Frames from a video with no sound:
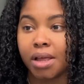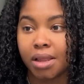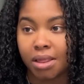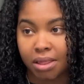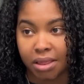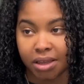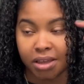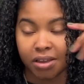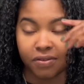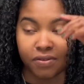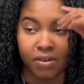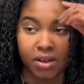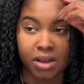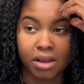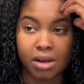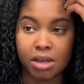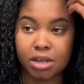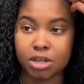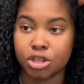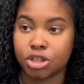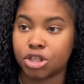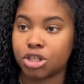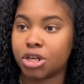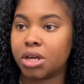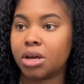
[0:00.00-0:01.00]
leave-in
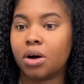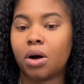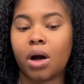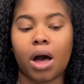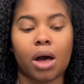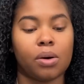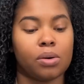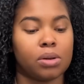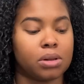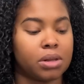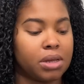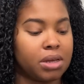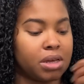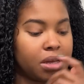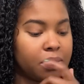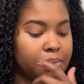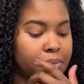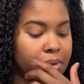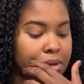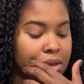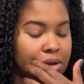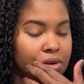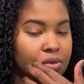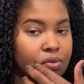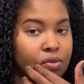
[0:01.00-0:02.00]
in gel. I will link it
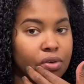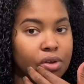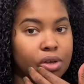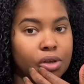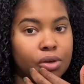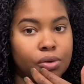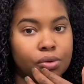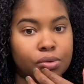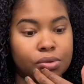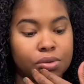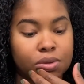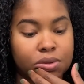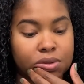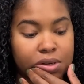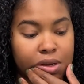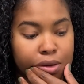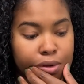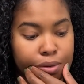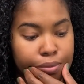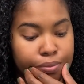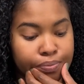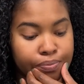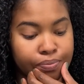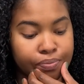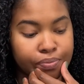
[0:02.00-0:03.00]
below for you. So
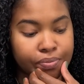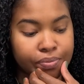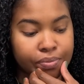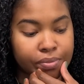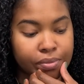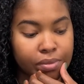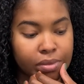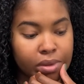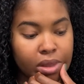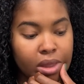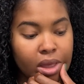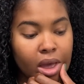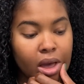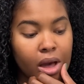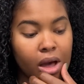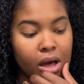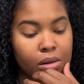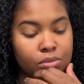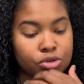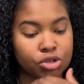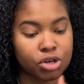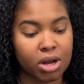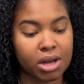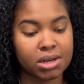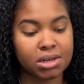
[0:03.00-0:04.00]
I'm
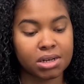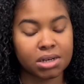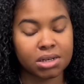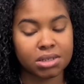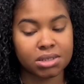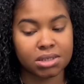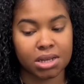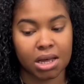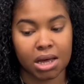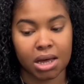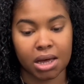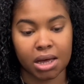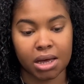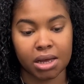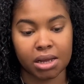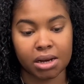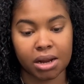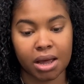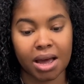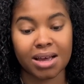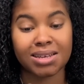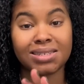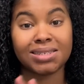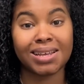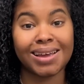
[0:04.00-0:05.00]
trying to decide.
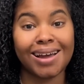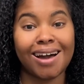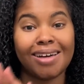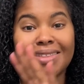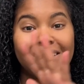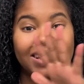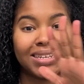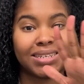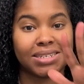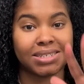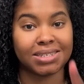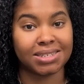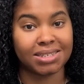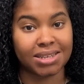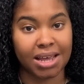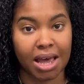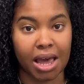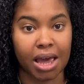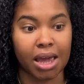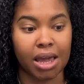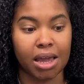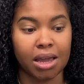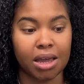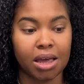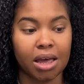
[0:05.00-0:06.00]
I say all that to
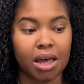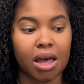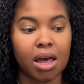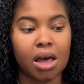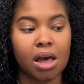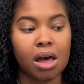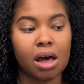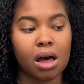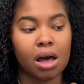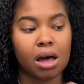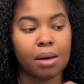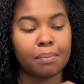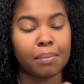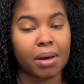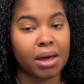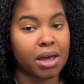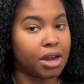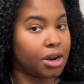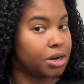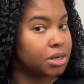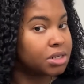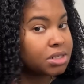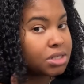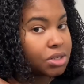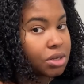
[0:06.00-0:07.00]
say my
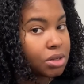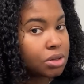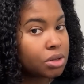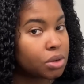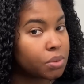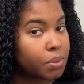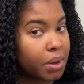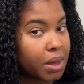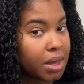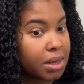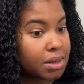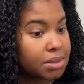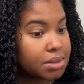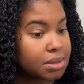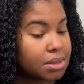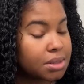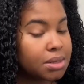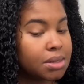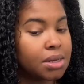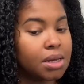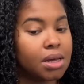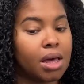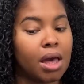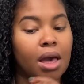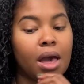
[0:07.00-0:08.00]
hair is still wet
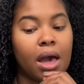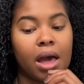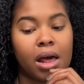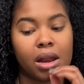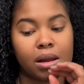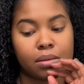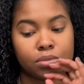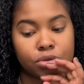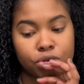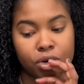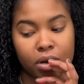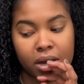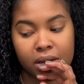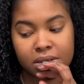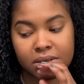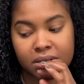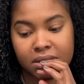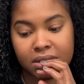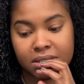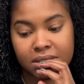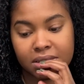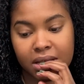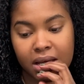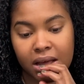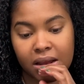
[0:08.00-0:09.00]
and I'm trying to
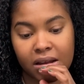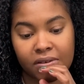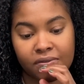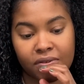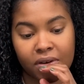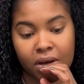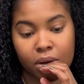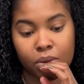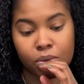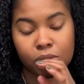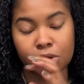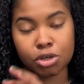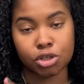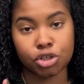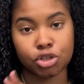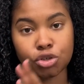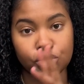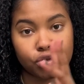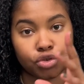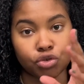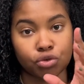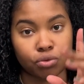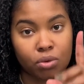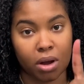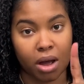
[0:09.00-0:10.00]
decide if I want to
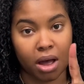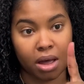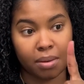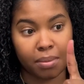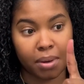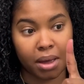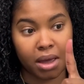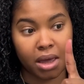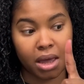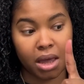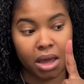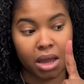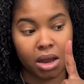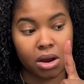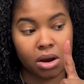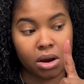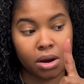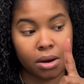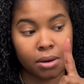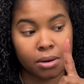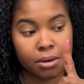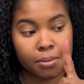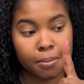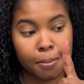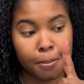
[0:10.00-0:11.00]
dry my
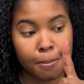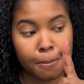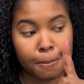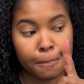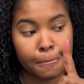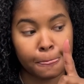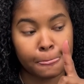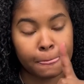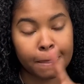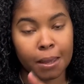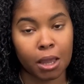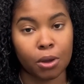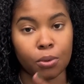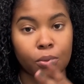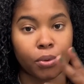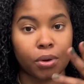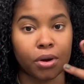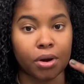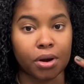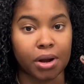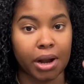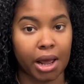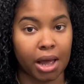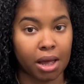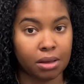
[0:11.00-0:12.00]
hair and wear
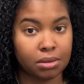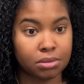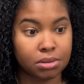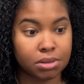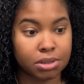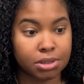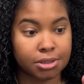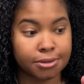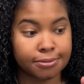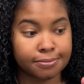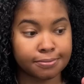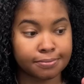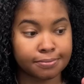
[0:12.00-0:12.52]
it out